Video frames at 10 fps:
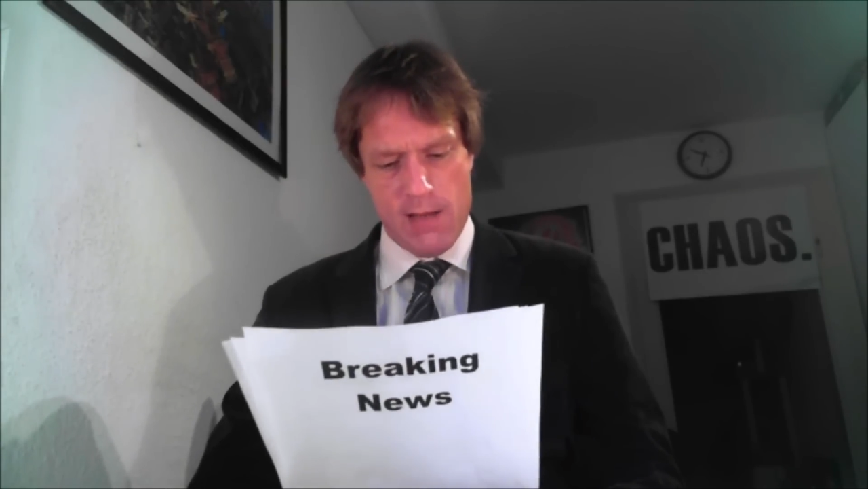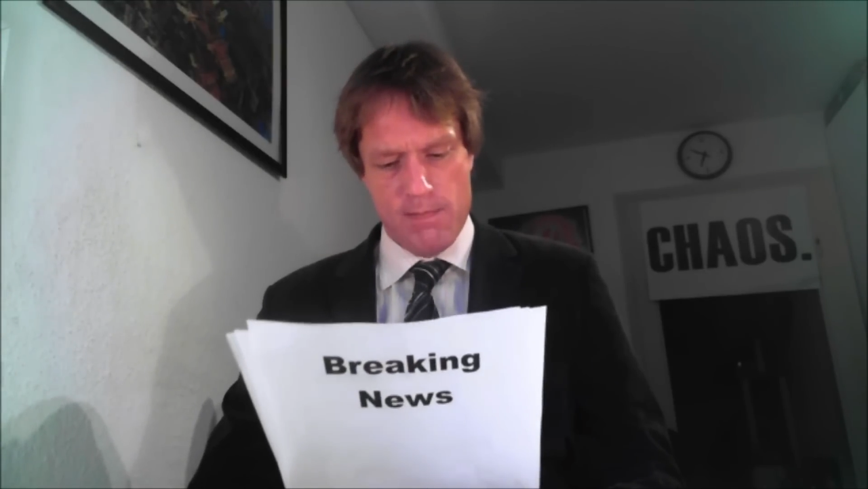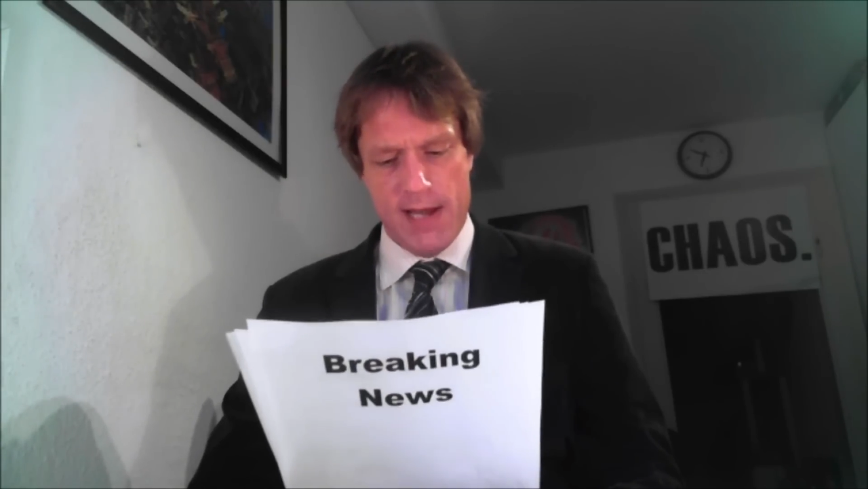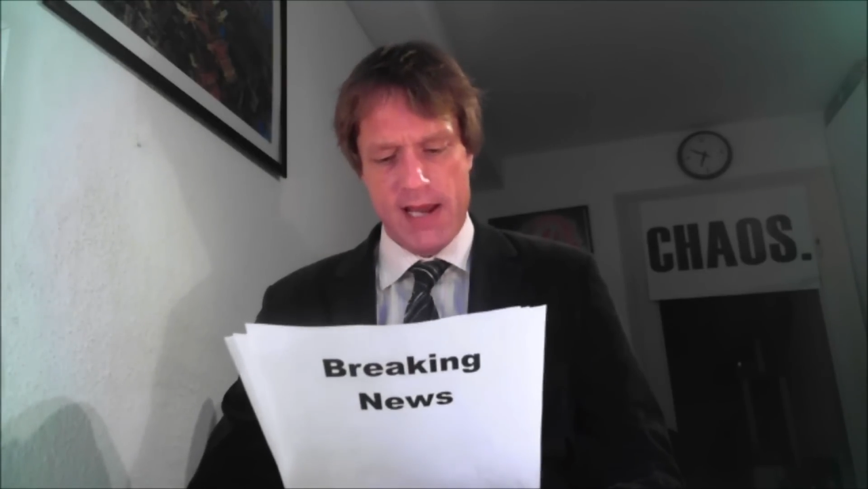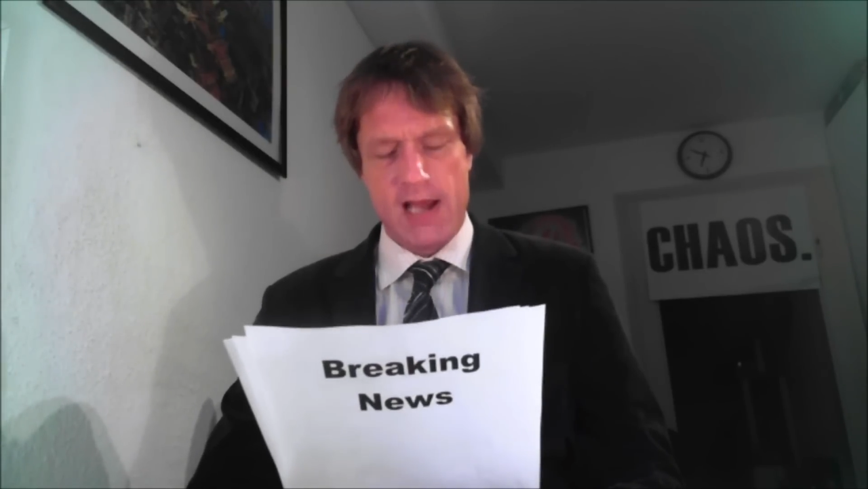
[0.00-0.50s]

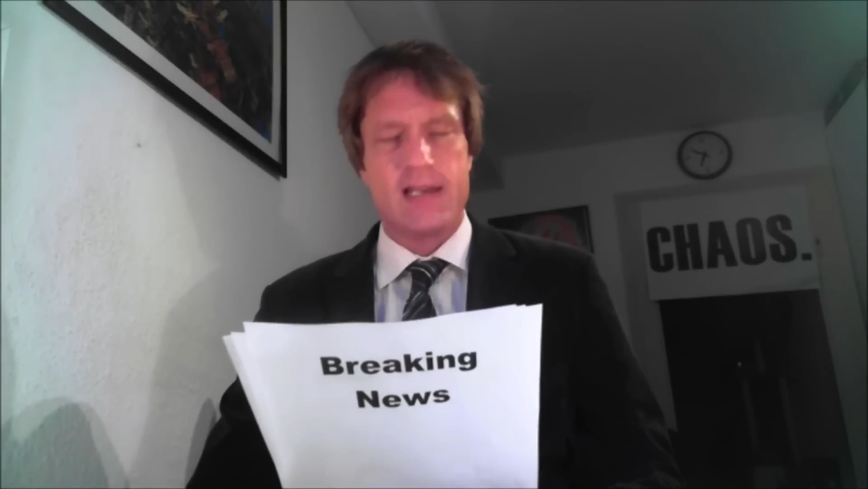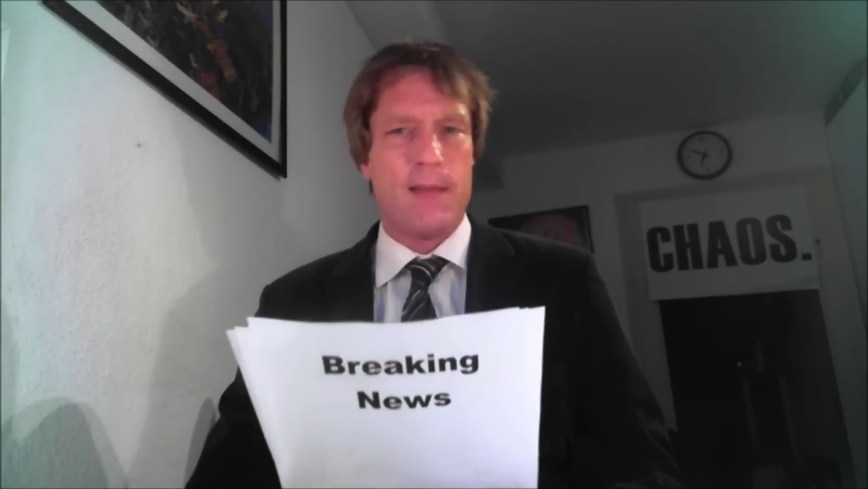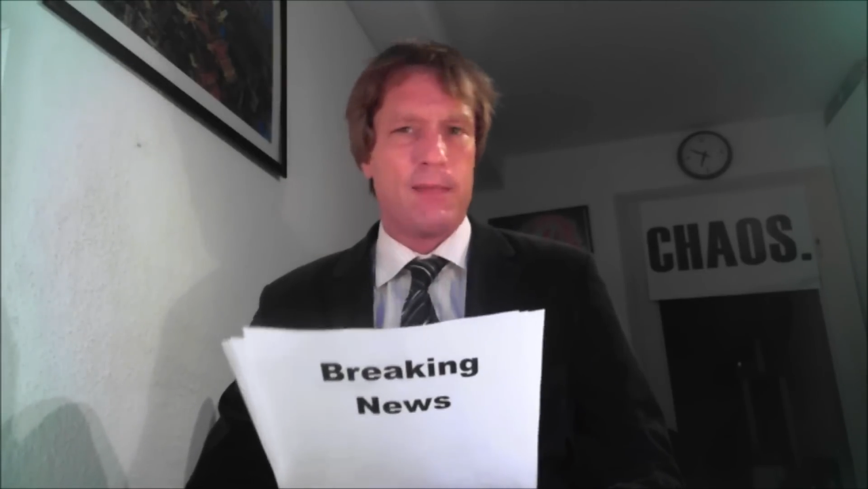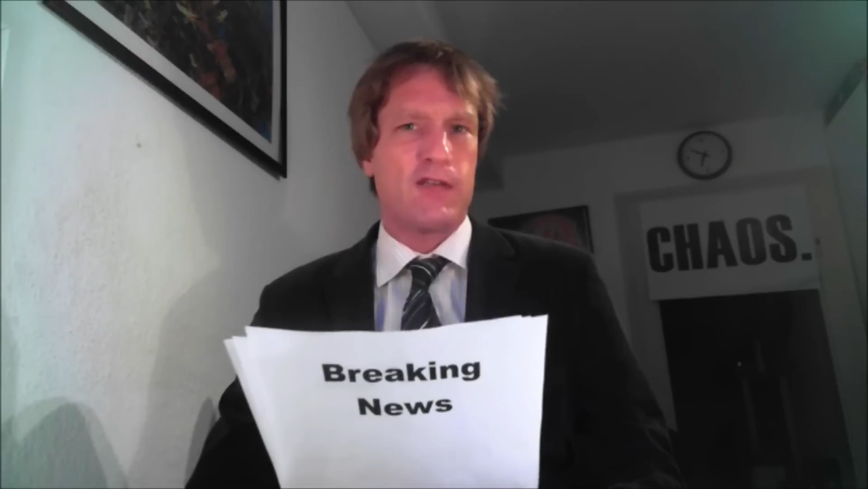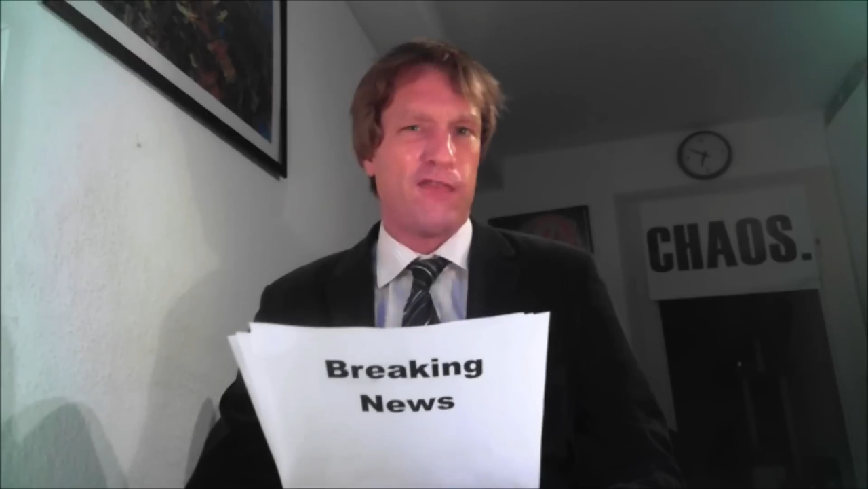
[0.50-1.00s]
Many
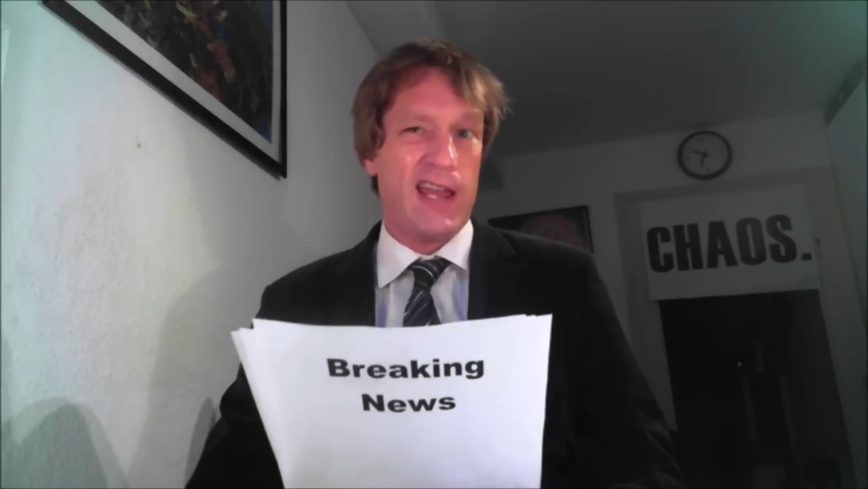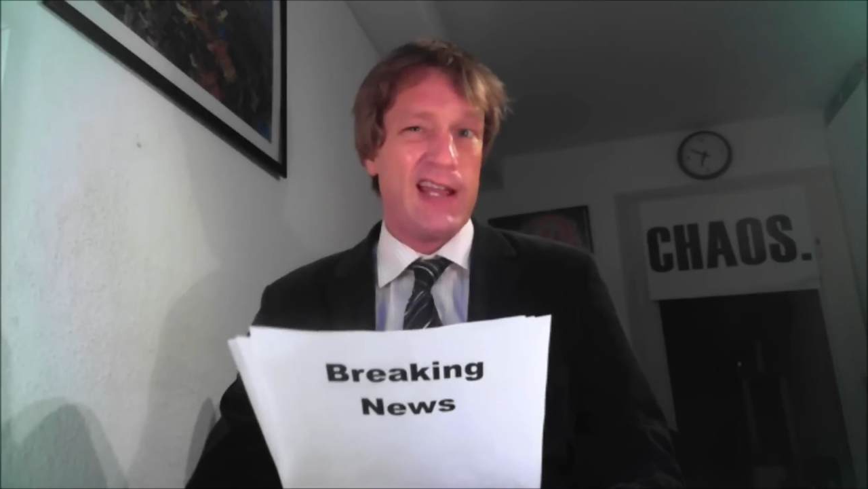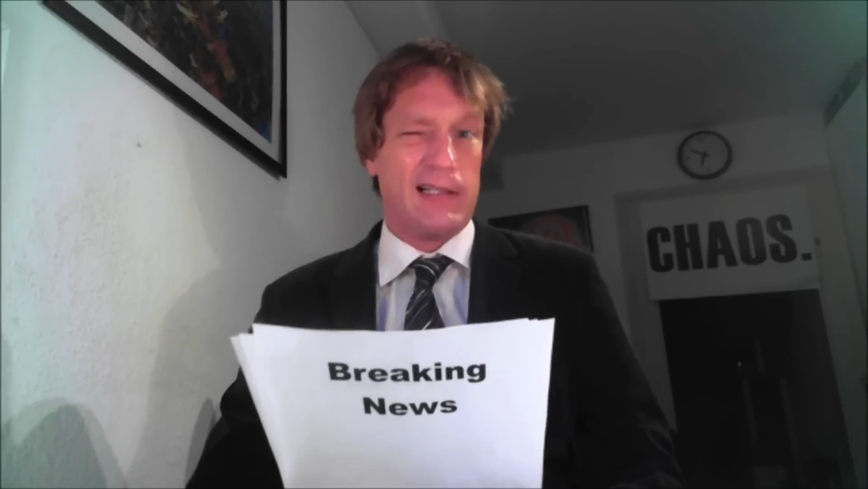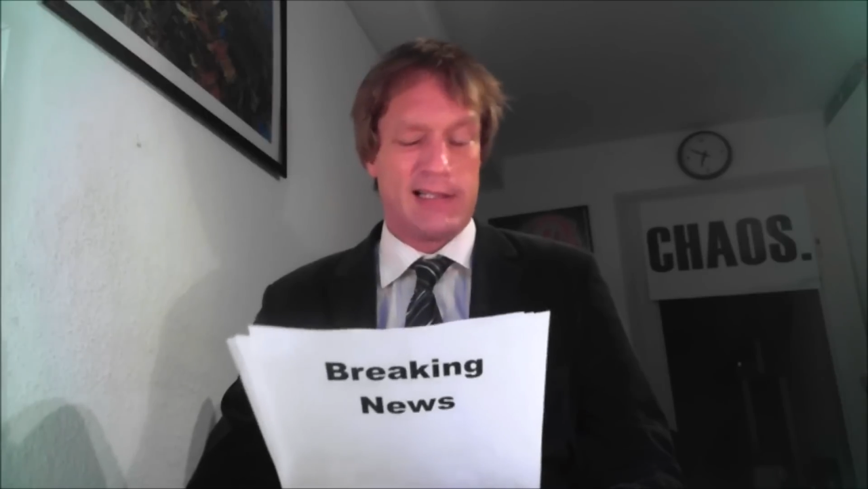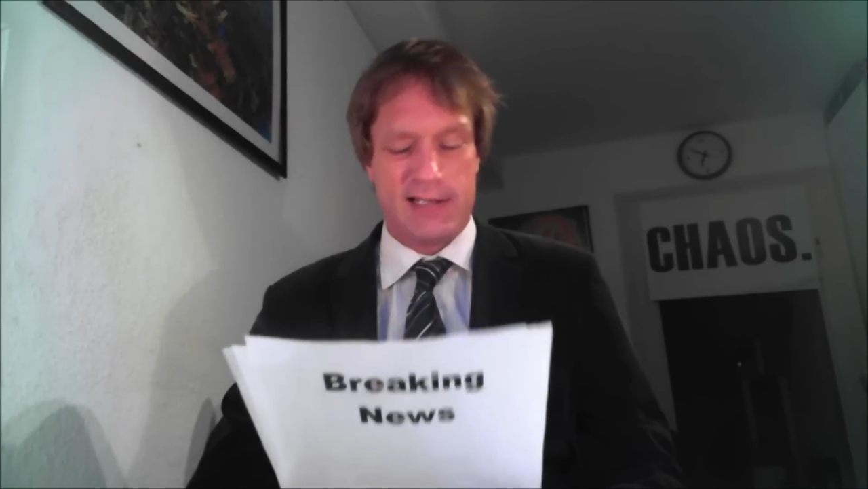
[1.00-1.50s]
attempts
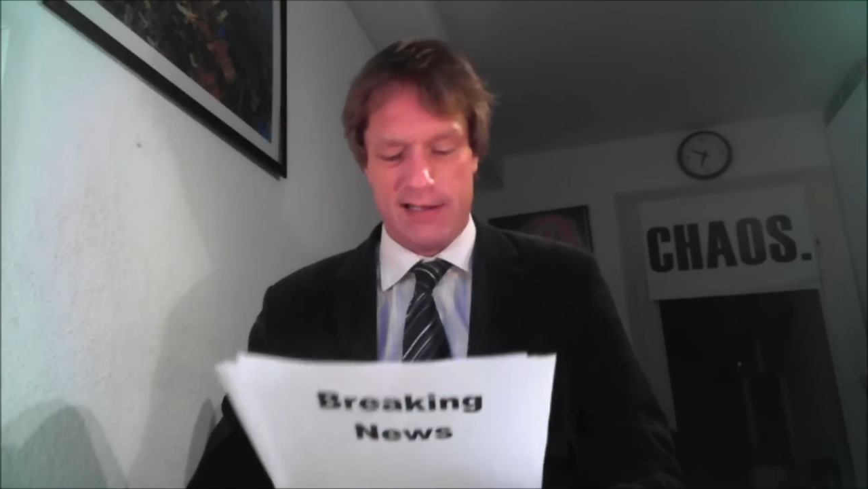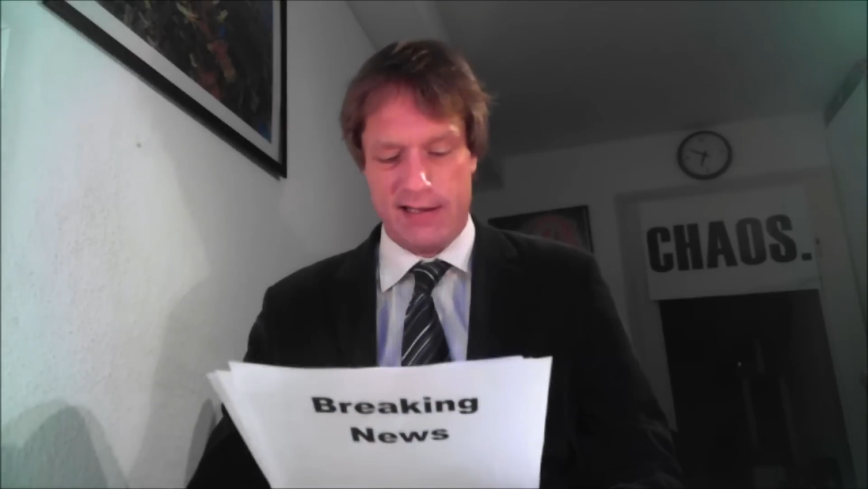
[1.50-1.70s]
failed,